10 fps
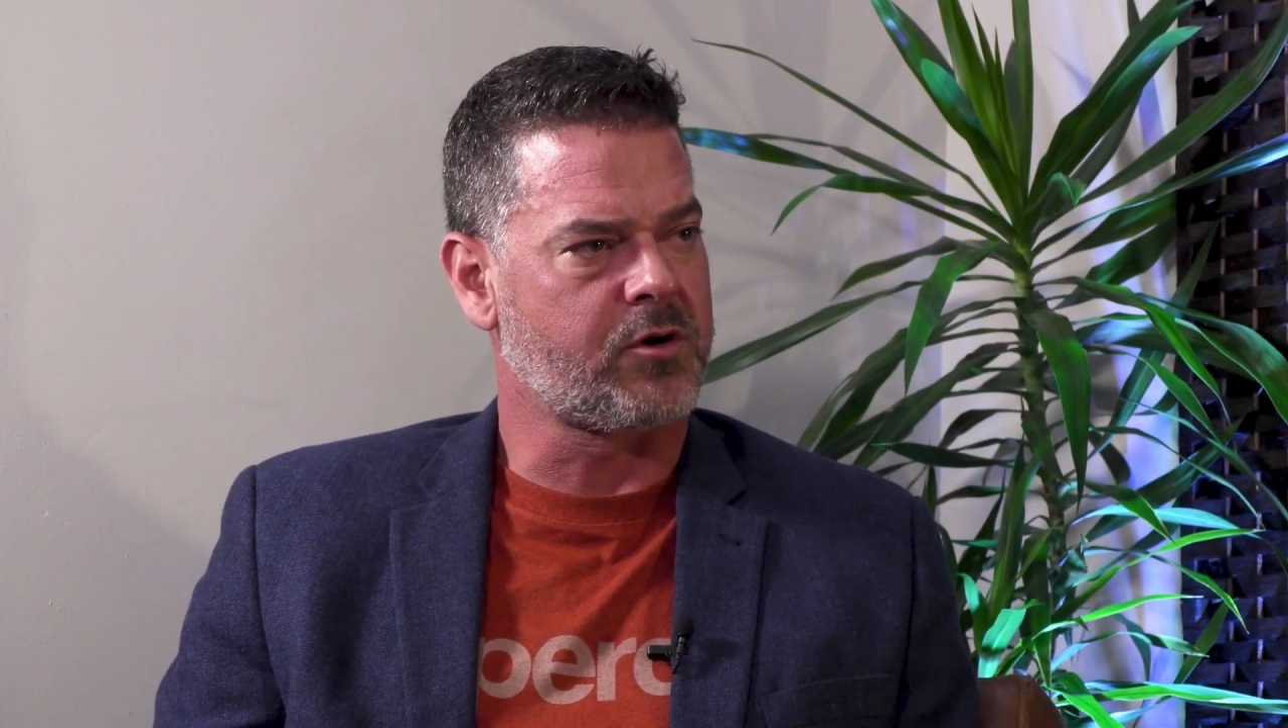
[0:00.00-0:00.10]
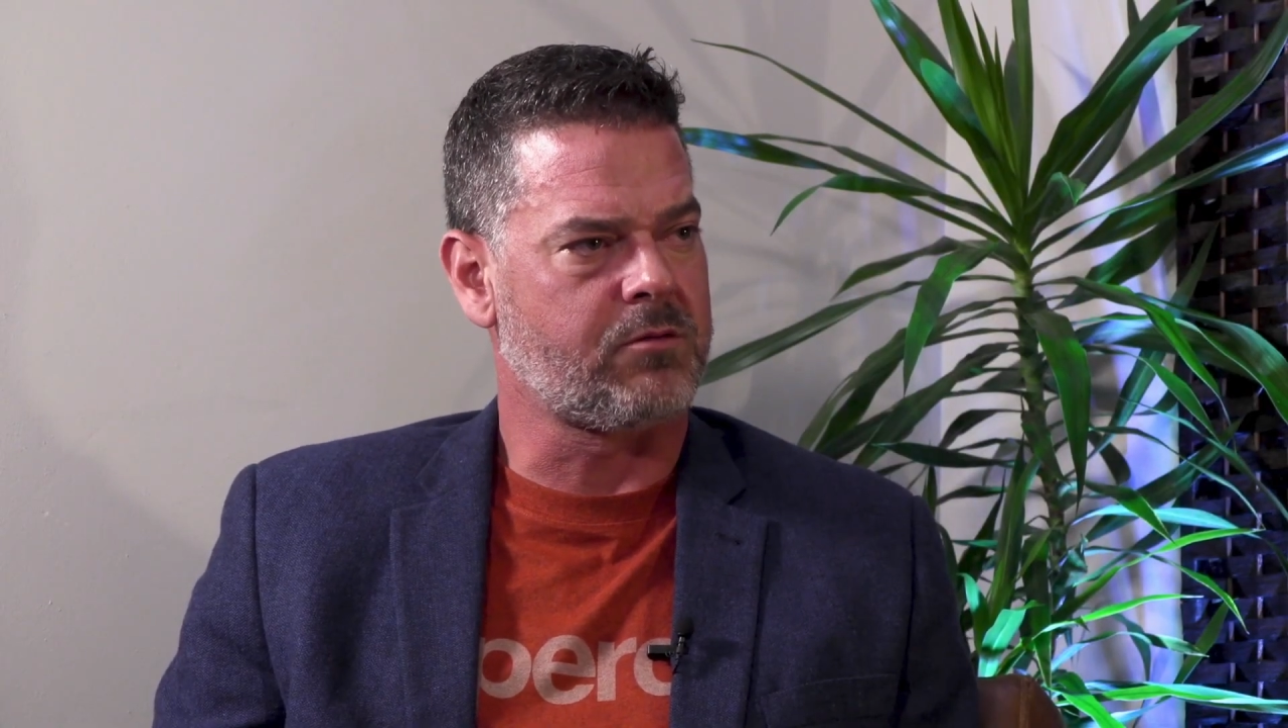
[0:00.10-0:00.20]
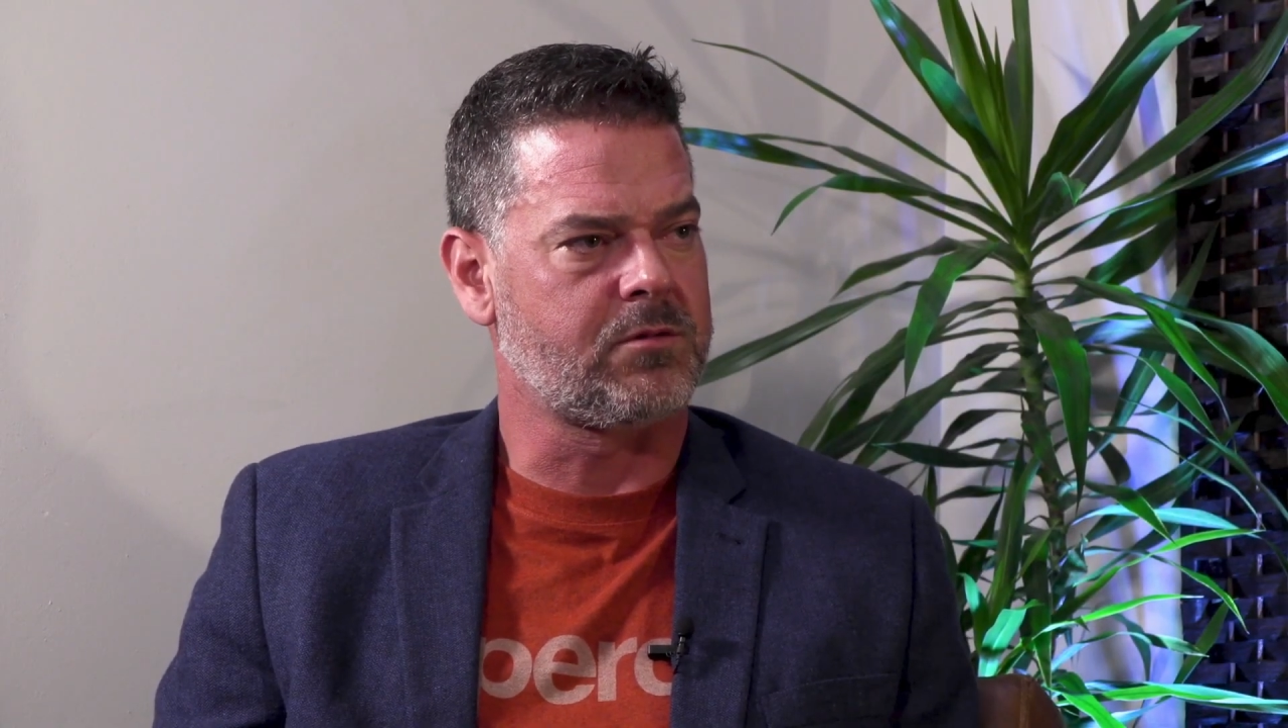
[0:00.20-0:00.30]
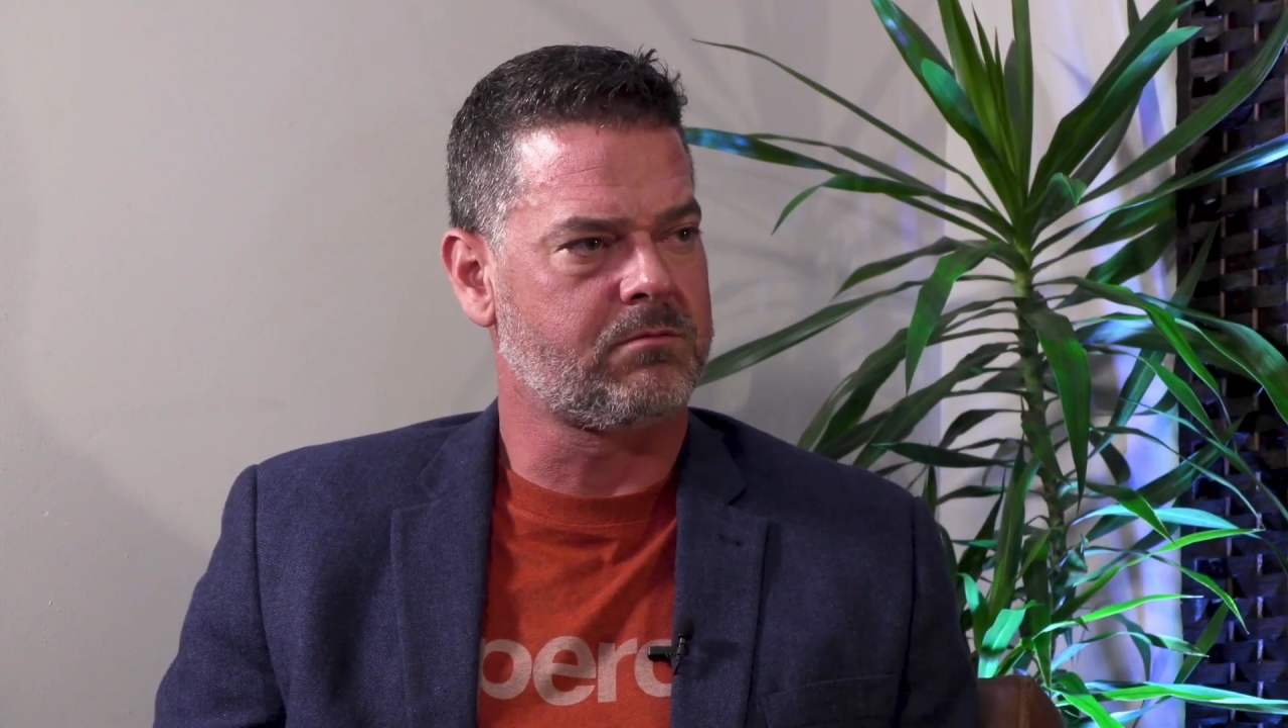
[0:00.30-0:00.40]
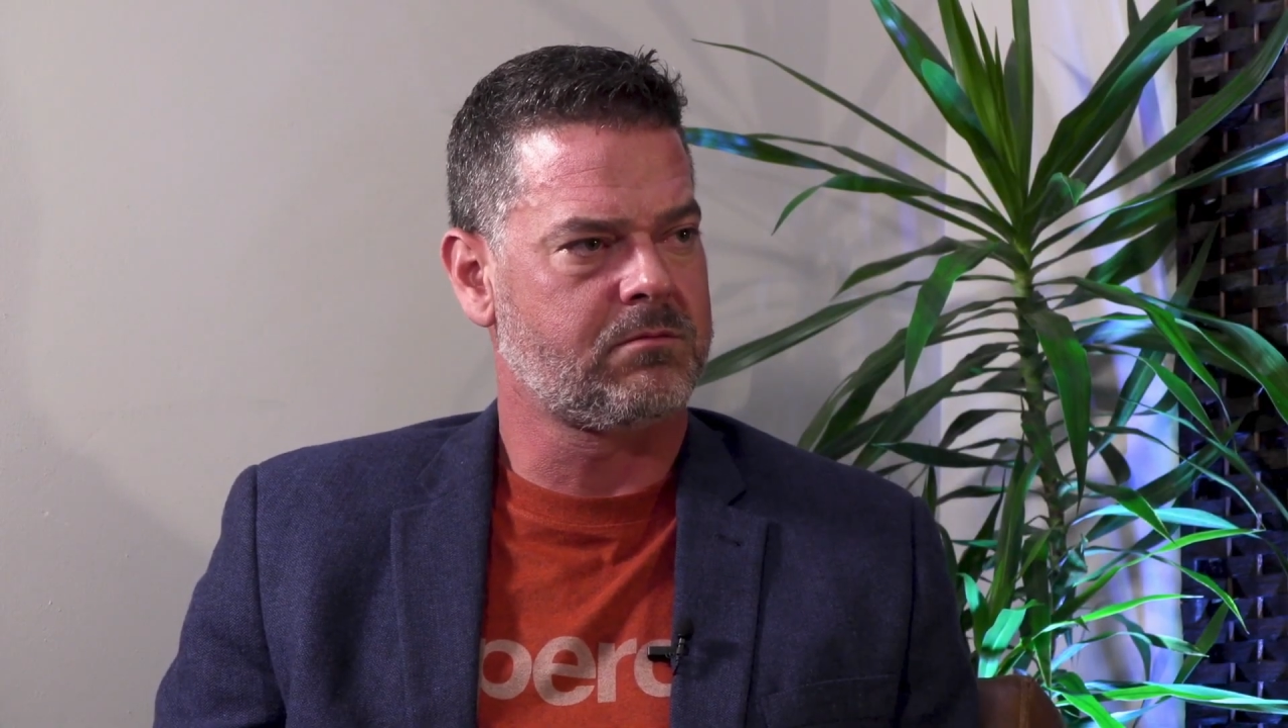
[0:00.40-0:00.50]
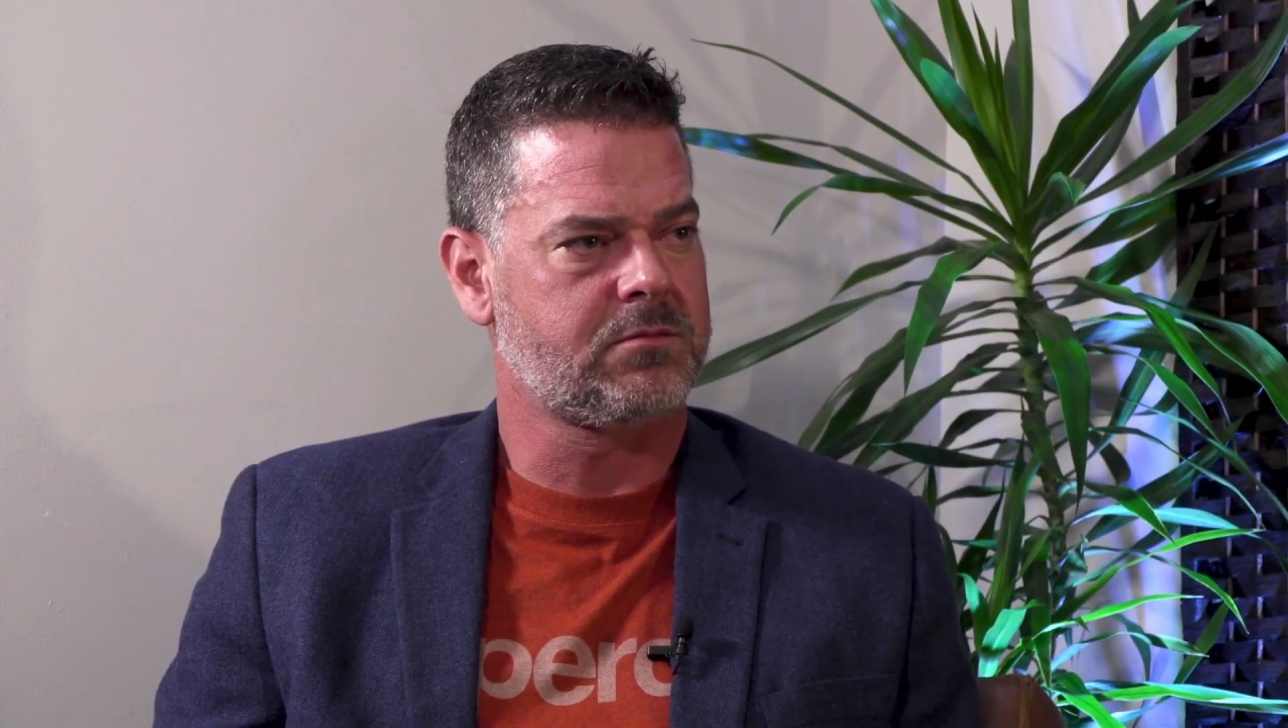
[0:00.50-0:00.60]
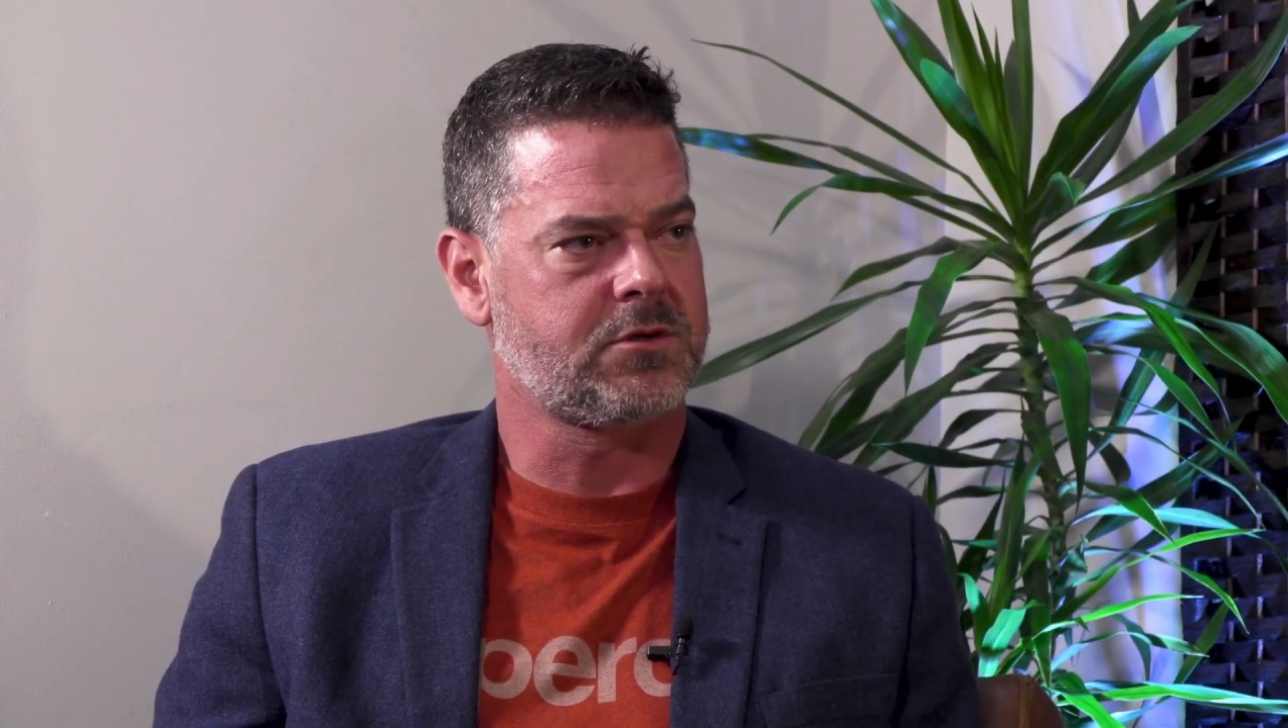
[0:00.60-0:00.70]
problem.